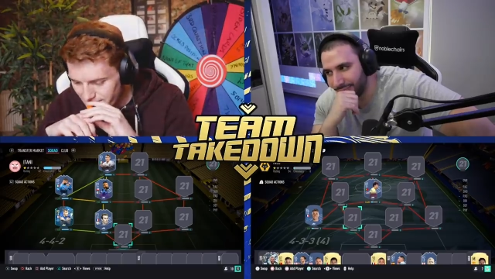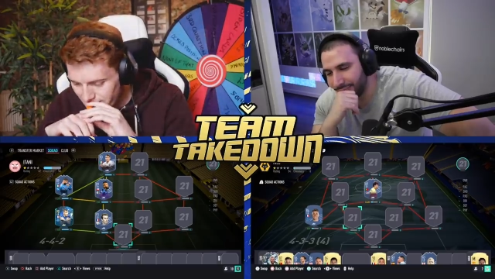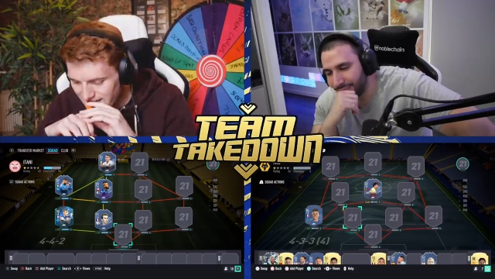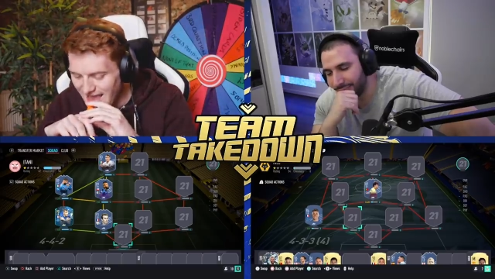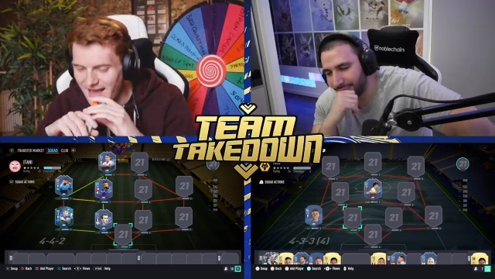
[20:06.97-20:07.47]

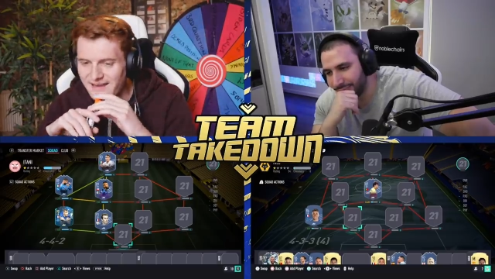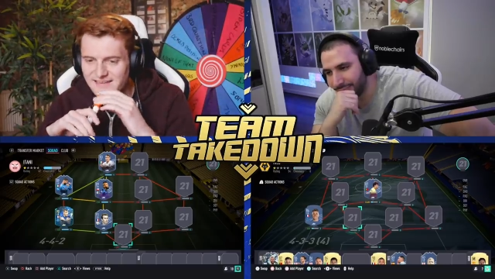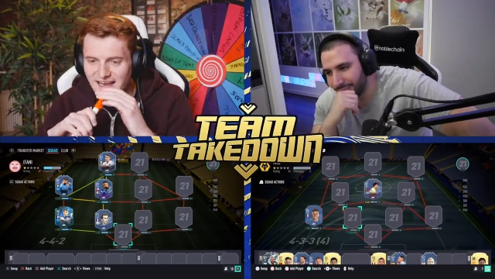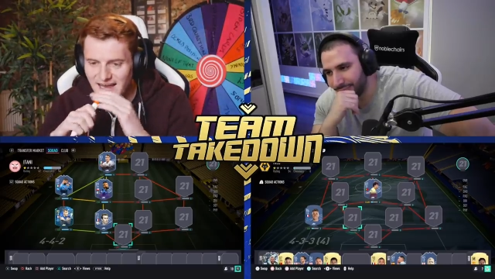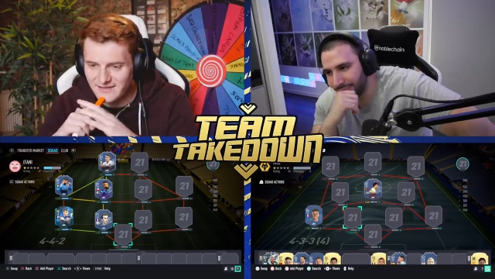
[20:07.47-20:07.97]
Speaker 1: yeah, okay,
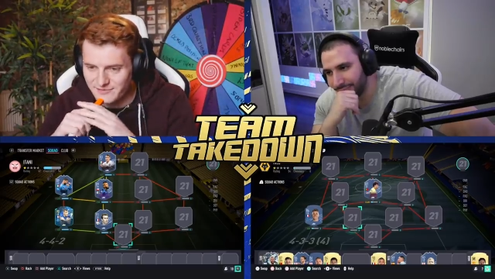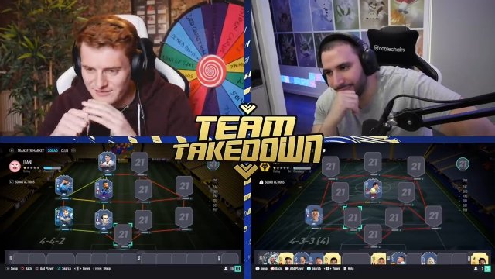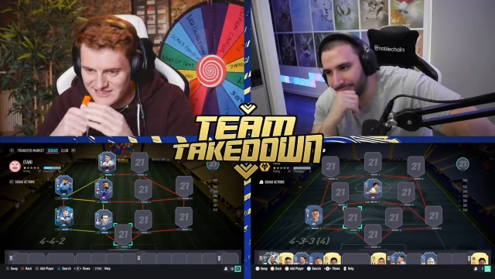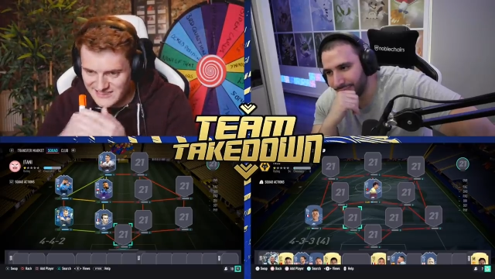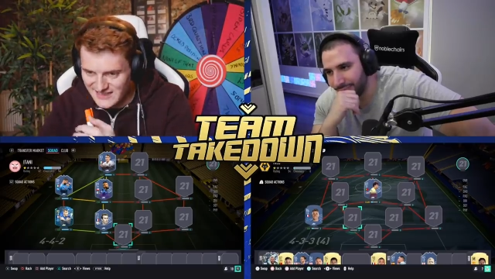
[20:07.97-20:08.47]
I'm going to
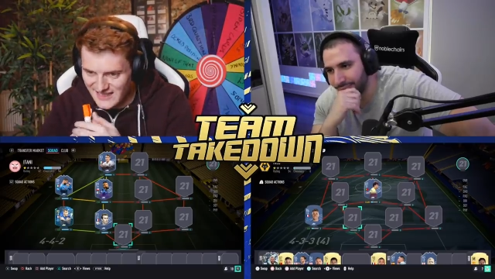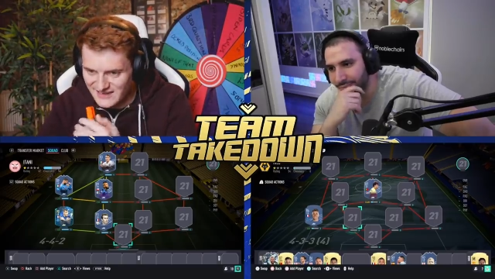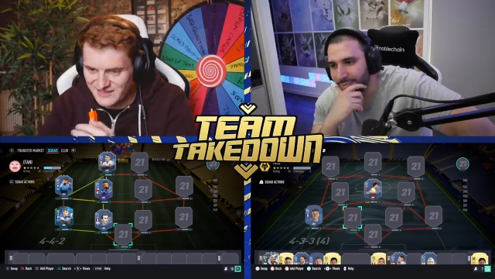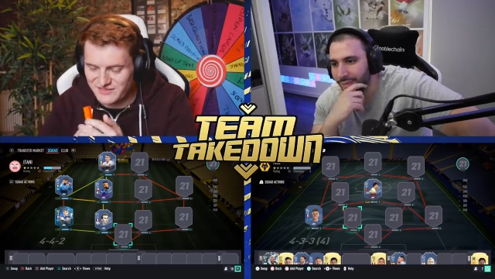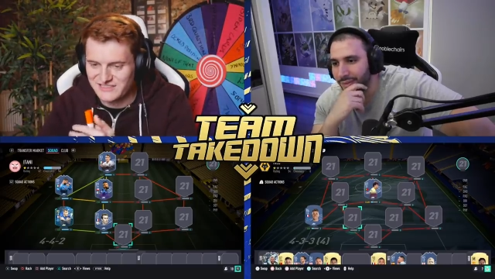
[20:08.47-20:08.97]
risk it then. I'm
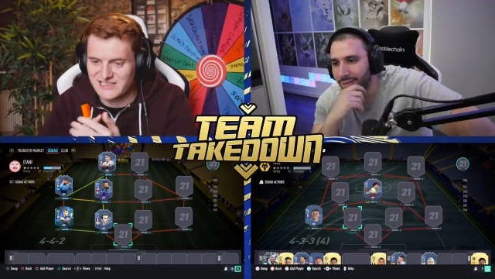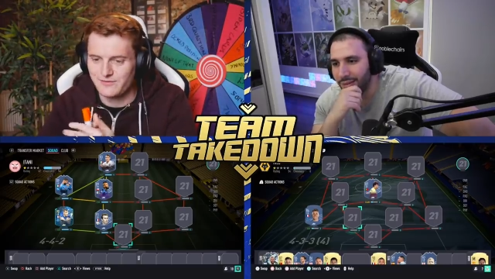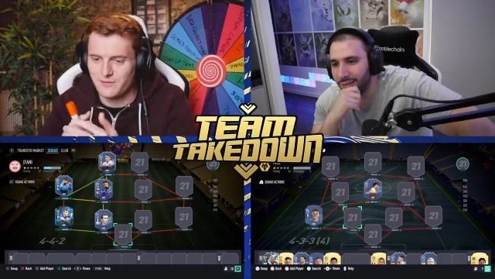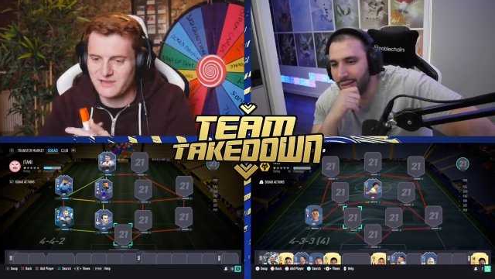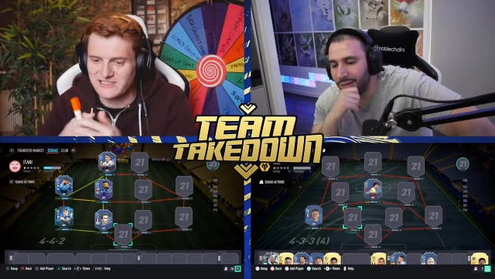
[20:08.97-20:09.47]
going to risk it for
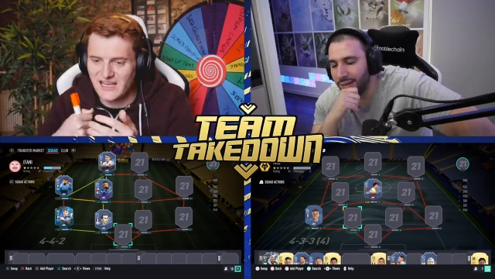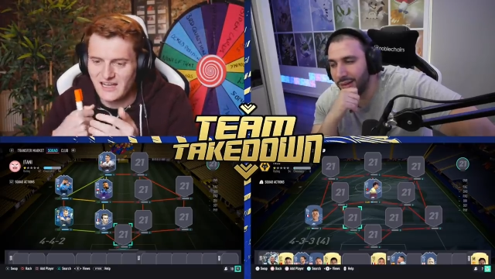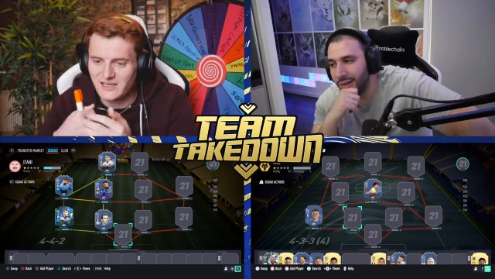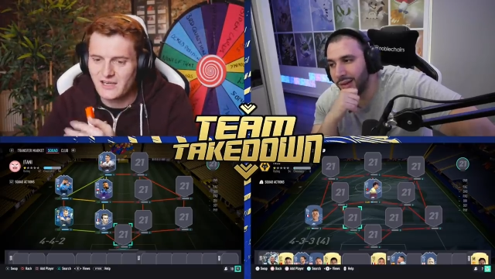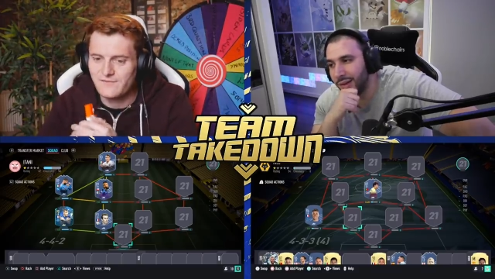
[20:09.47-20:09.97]
a biscuit. I'm
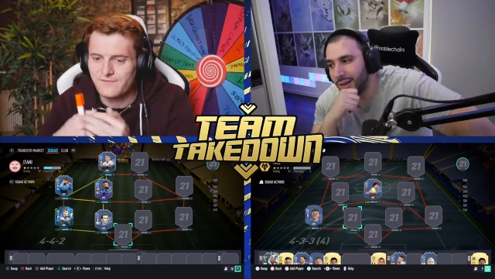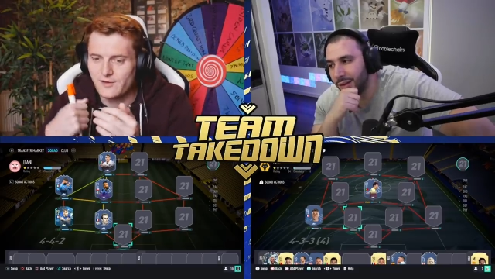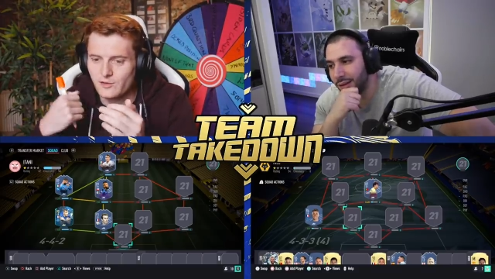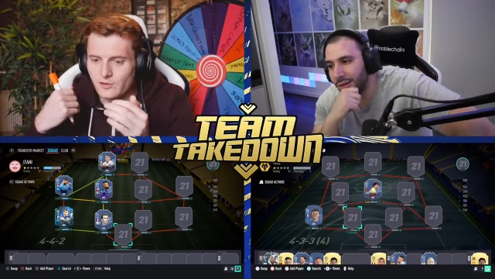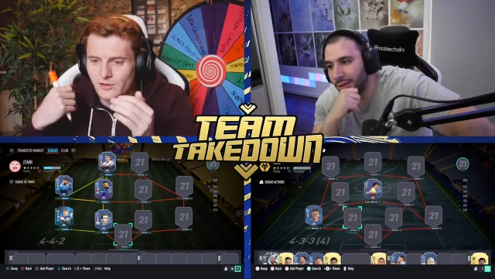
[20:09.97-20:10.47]
going to go for
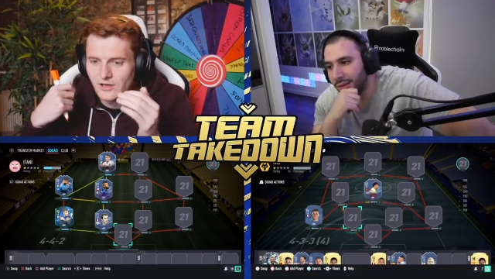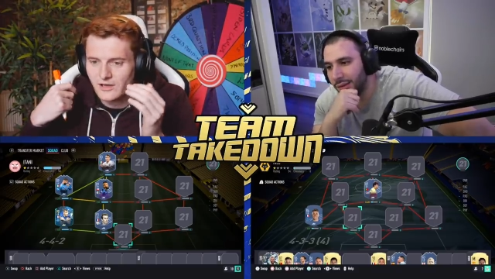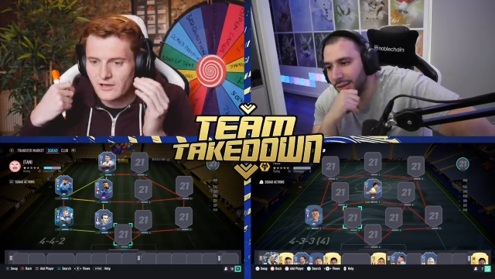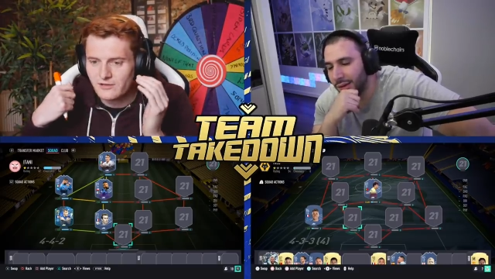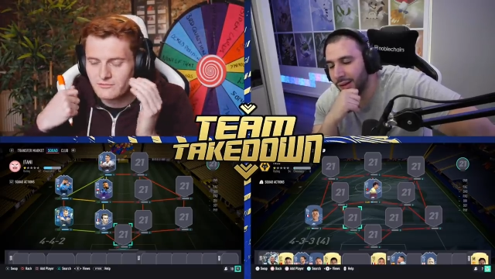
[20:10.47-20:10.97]
your
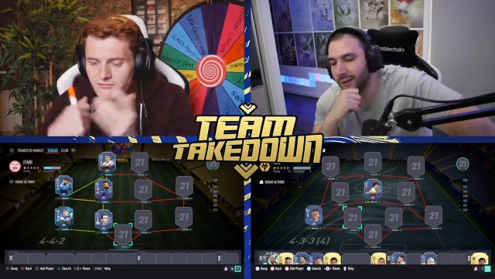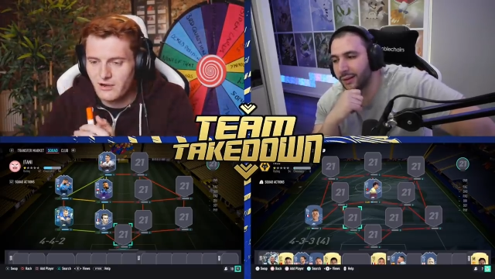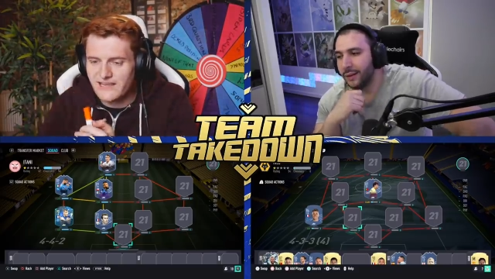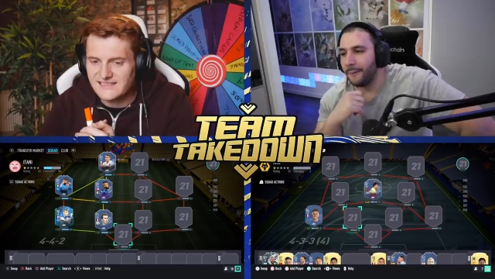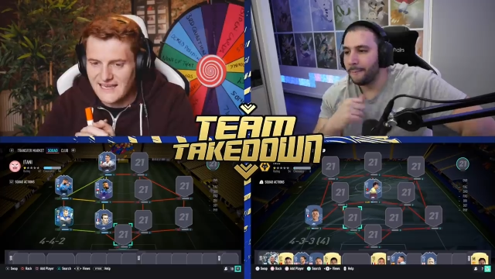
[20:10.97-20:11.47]

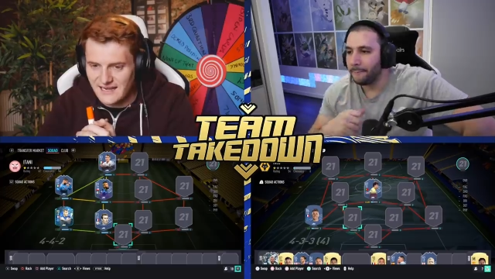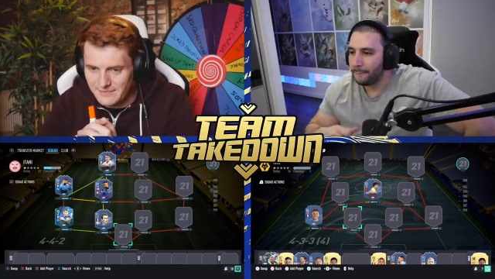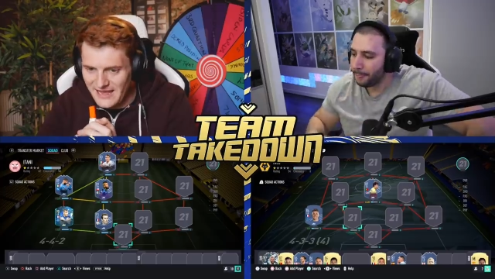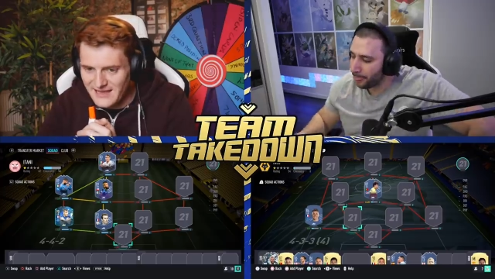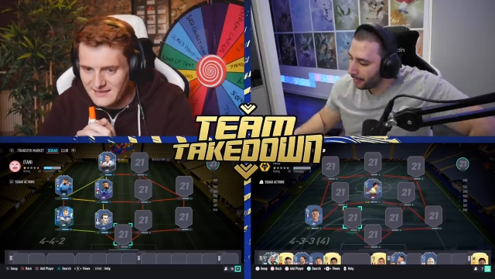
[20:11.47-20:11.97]
right centre
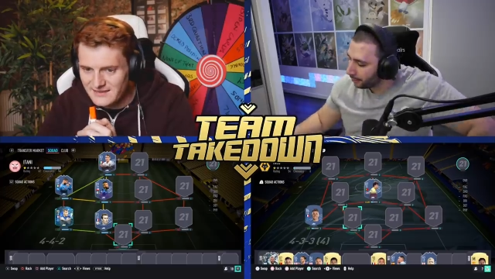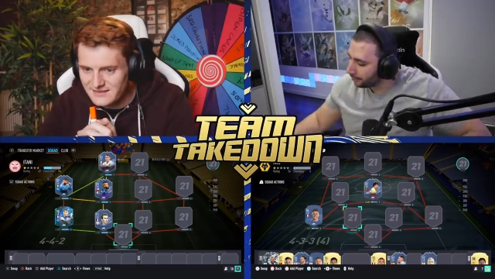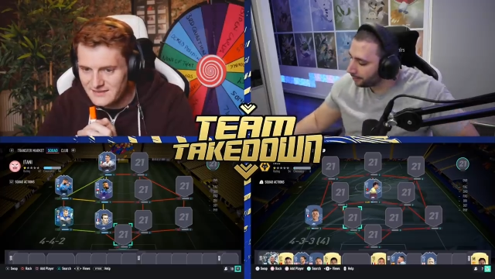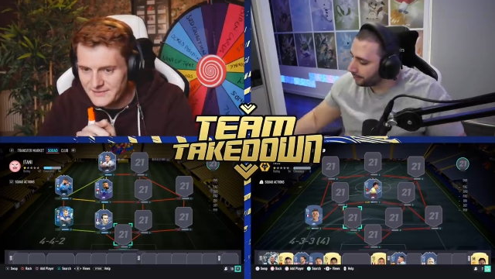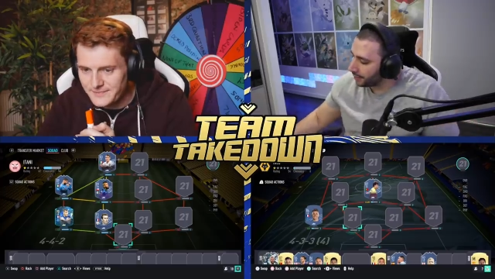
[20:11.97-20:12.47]
back.
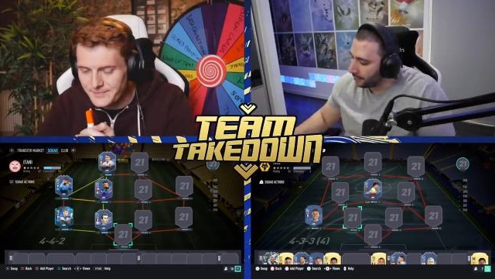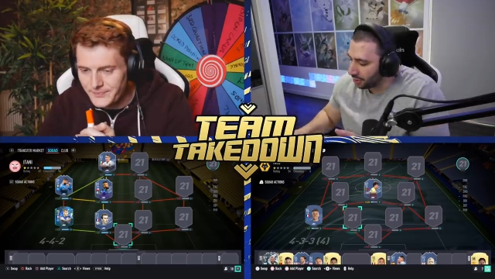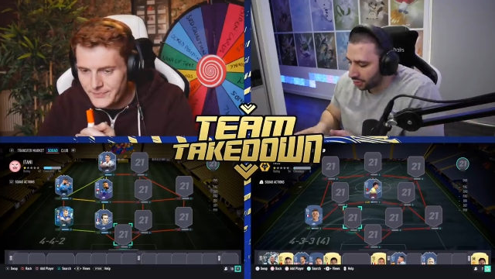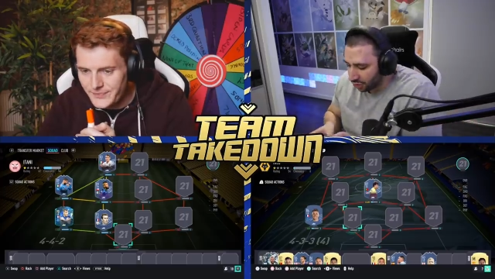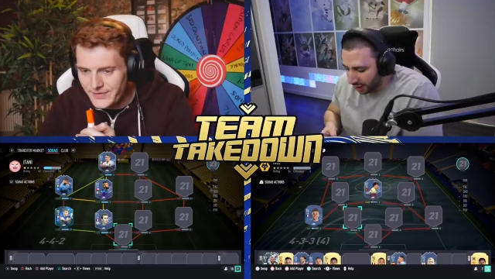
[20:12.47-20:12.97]
Let me
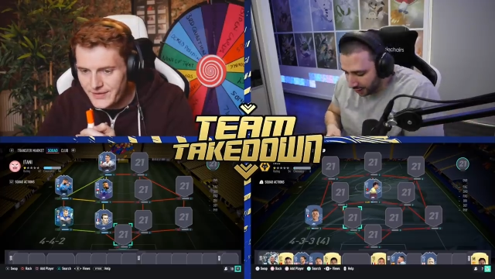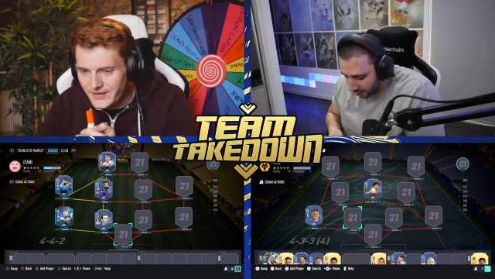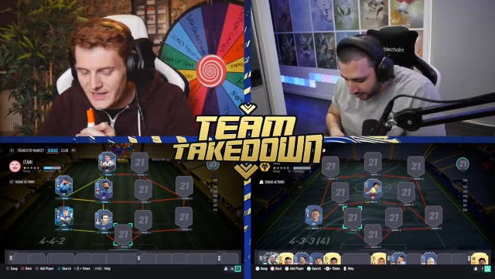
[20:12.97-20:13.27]
just check